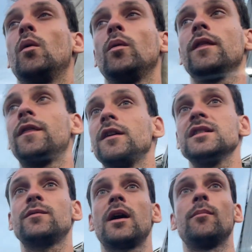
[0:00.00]
With
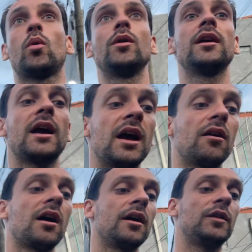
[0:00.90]
this vibe coding
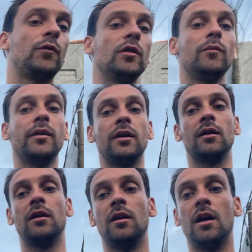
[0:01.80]
era, it will be
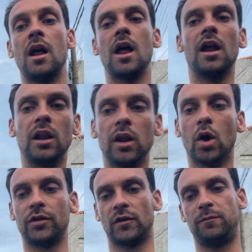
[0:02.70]
a
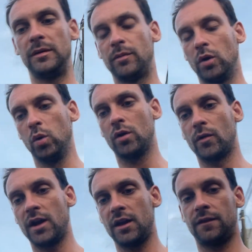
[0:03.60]
lot of people who
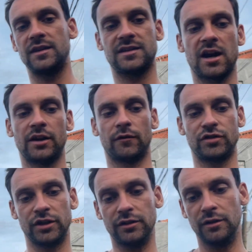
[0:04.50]
create this kind of
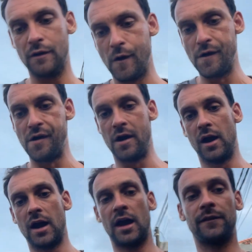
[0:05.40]
shit,
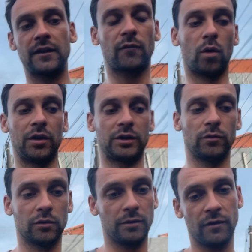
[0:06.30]
and the quality
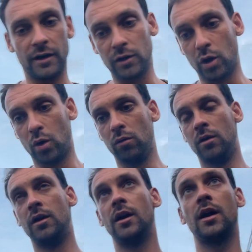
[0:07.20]
will be very low,
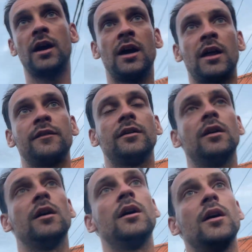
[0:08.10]
and
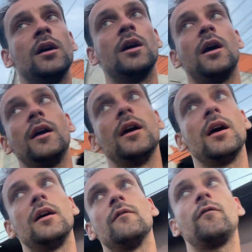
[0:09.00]

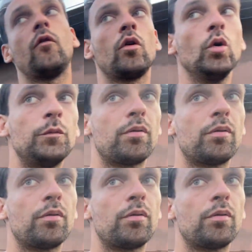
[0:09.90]
for good